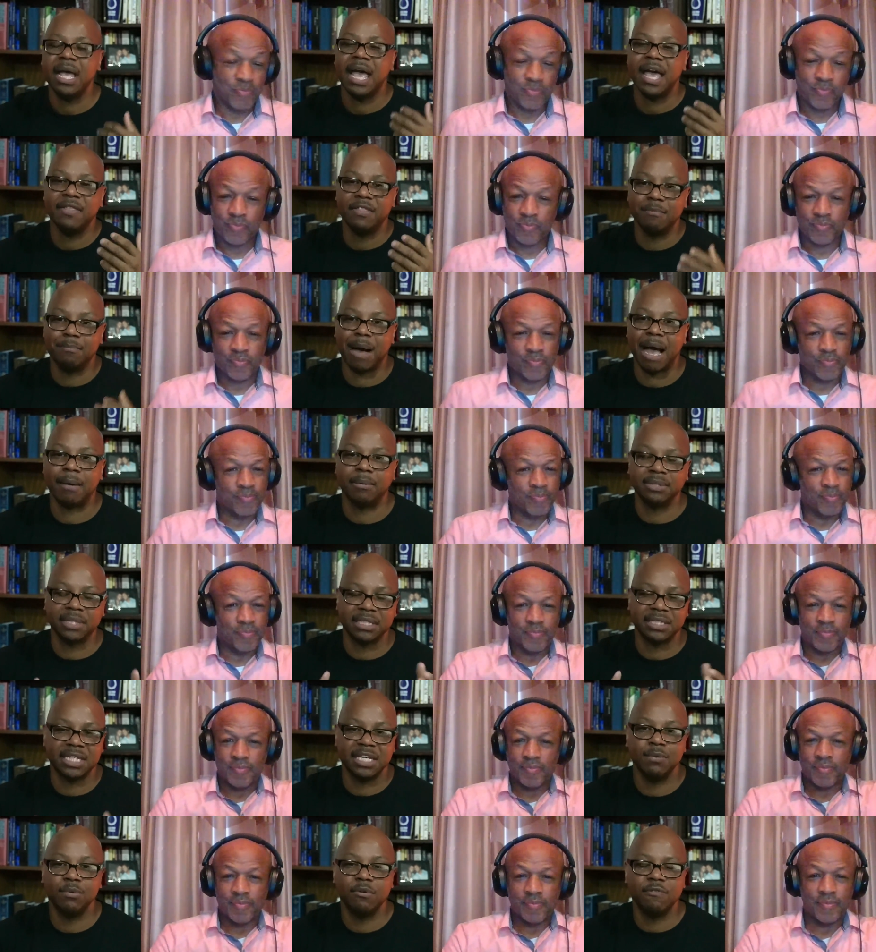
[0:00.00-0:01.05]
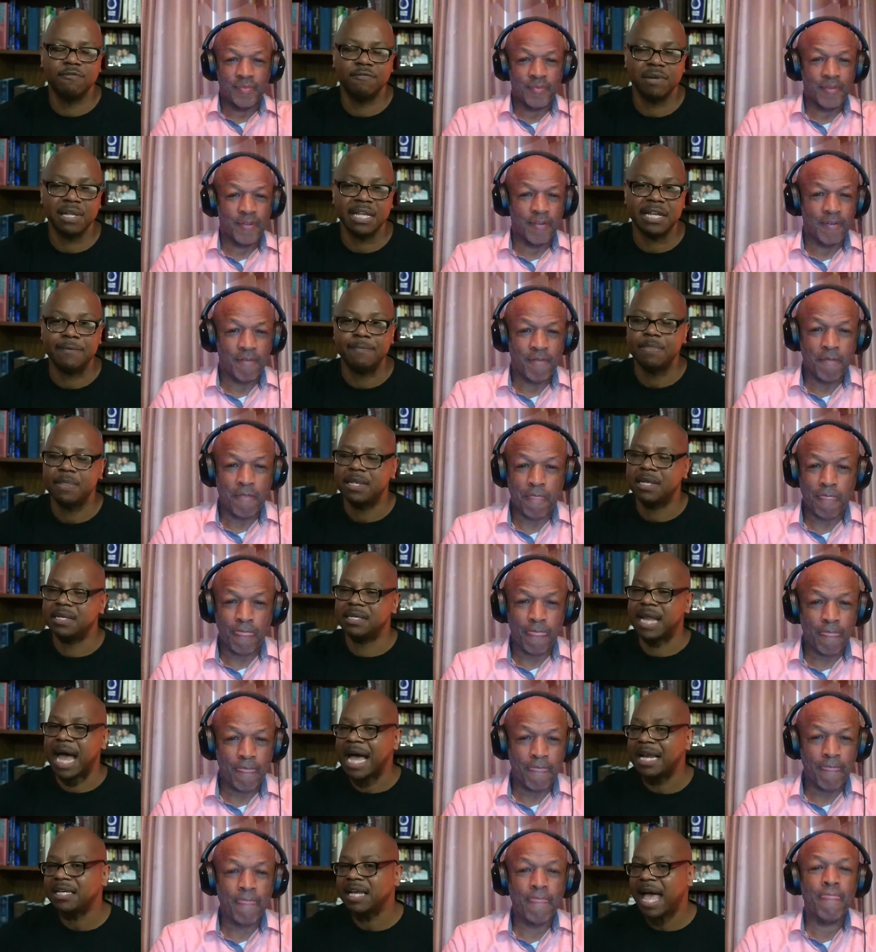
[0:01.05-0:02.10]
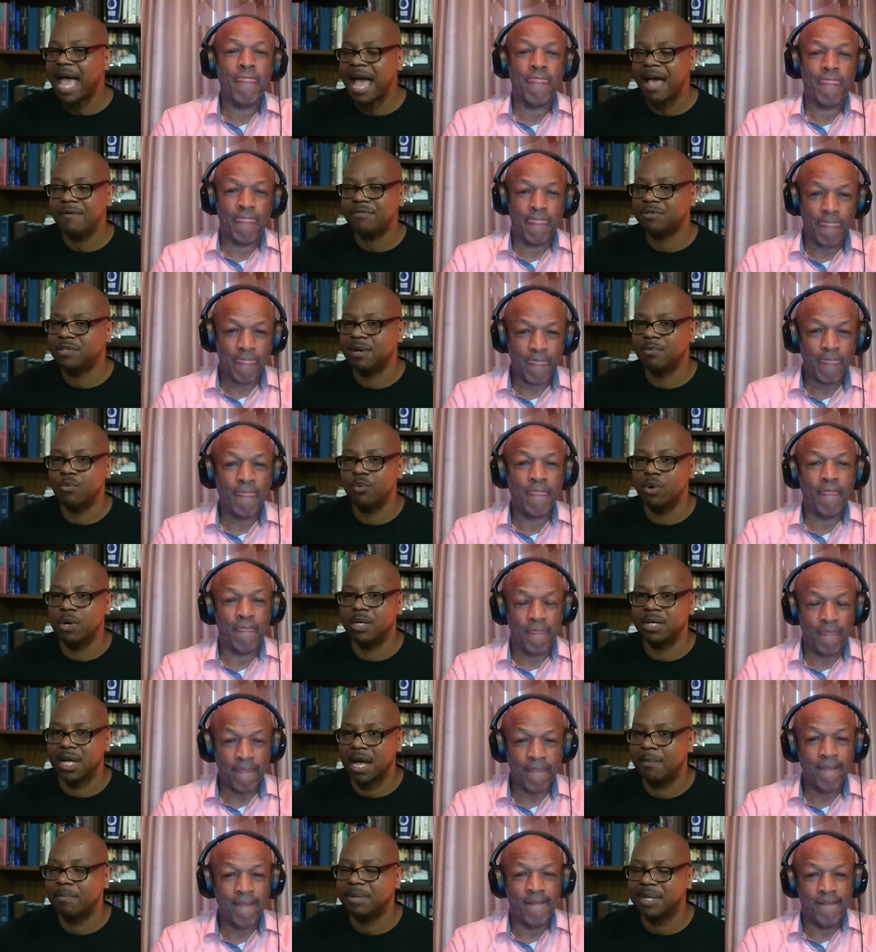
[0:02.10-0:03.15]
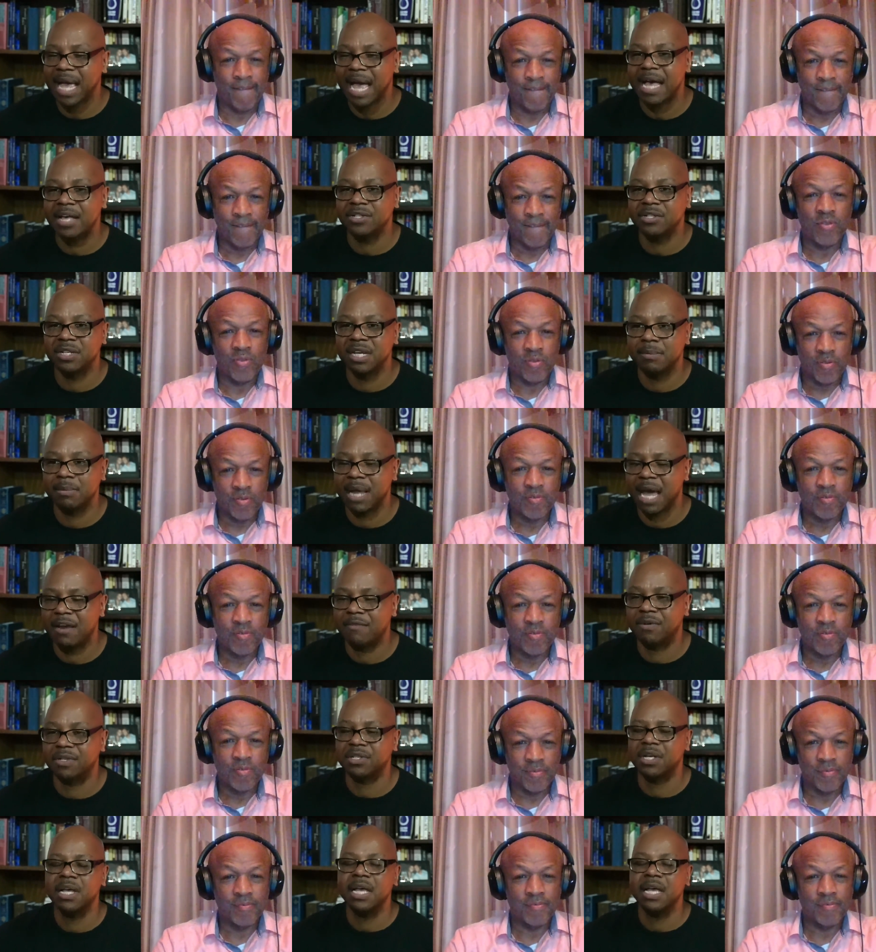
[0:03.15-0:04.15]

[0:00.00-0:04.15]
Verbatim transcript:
Speaker 1: And the Bible says He will flee not to have someone come cast a demon out of us.